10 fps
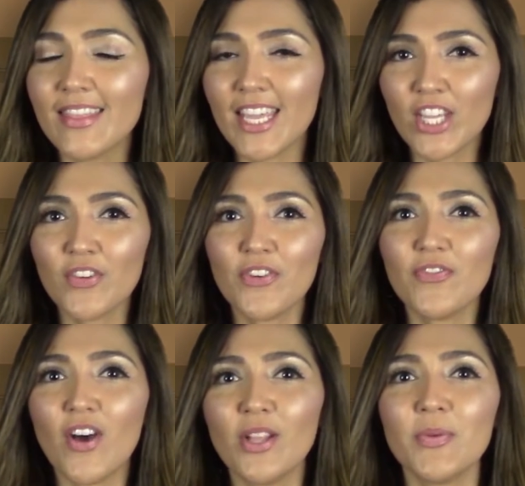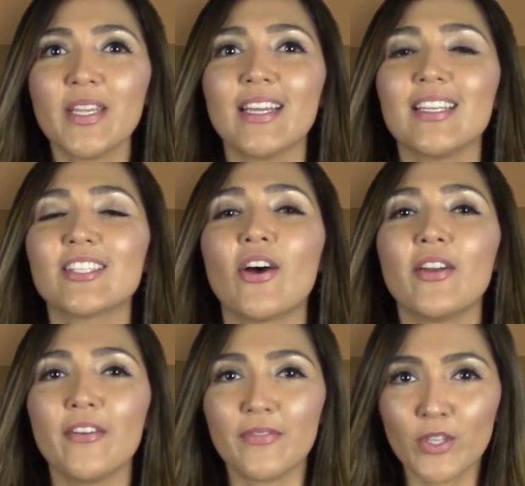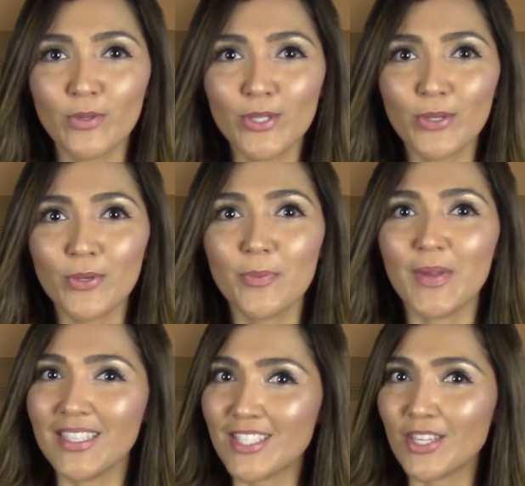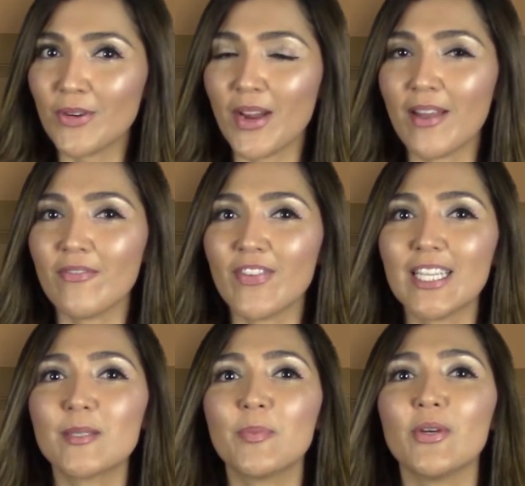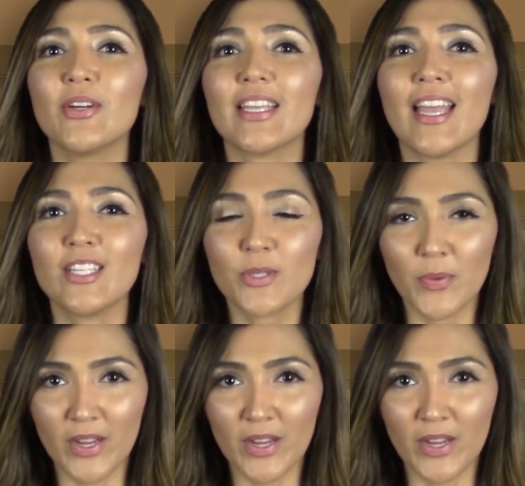Thank you for following us on YouTube, Instagram, Facebook, and